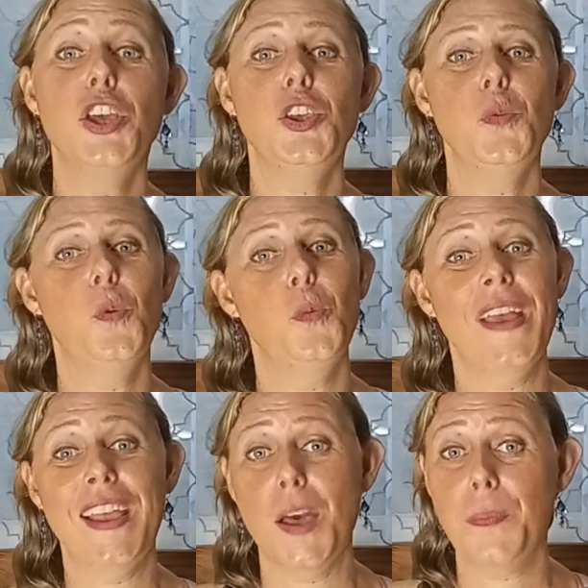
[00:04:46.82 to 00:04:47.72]
You will
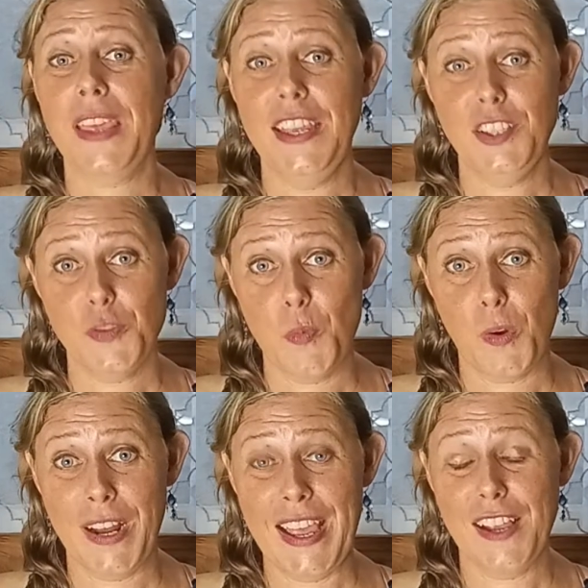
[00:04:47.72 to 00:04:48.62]
wake up each
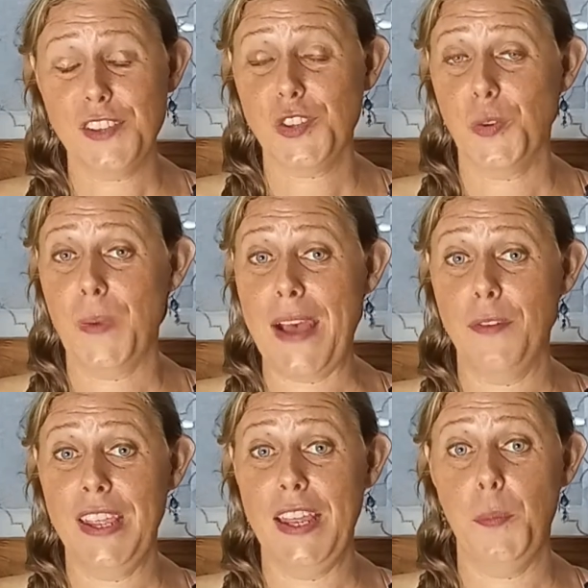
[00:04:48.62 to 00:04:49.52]
morning
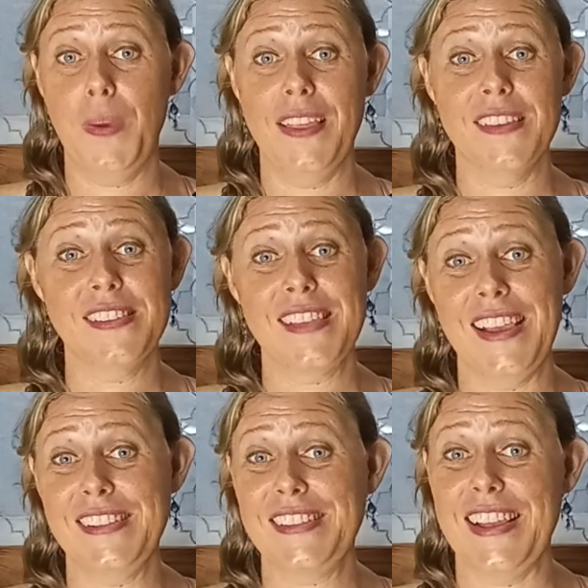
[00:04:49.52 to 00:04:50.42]
surrounded by the
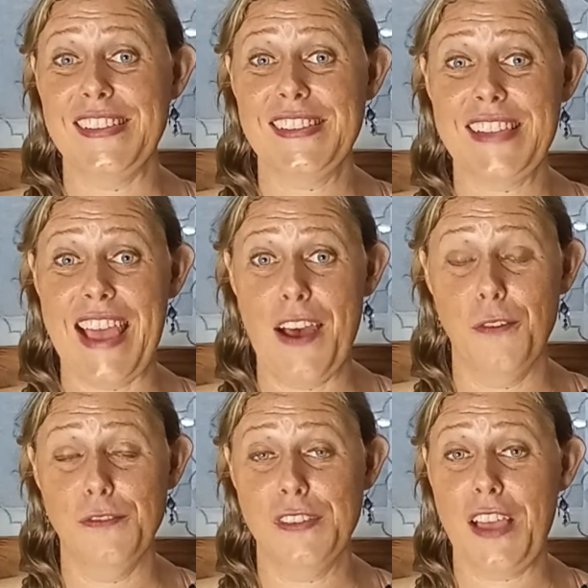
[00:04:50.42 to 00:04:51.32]
sights and
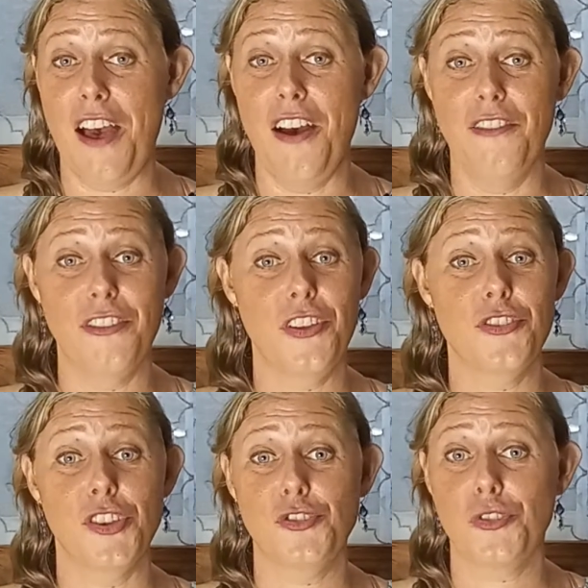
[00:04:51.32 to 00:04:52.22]
sounds of
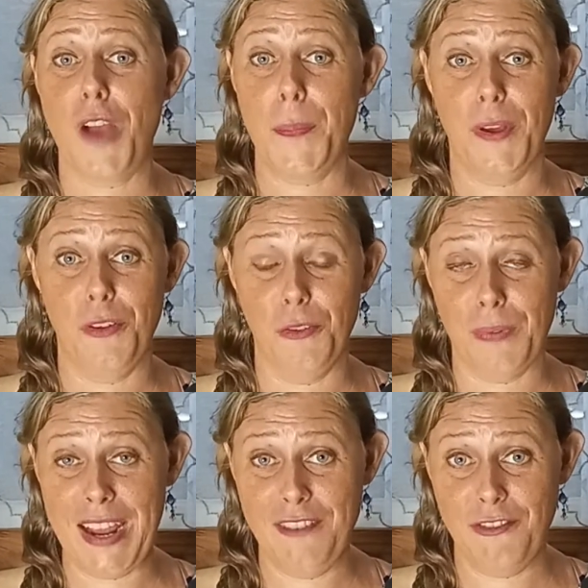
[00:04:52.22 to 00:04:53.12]
the tropical
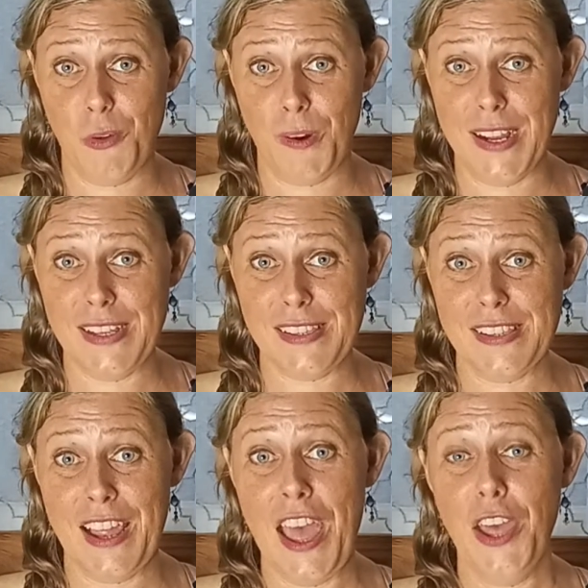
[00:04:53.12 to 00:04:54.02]
rainforest.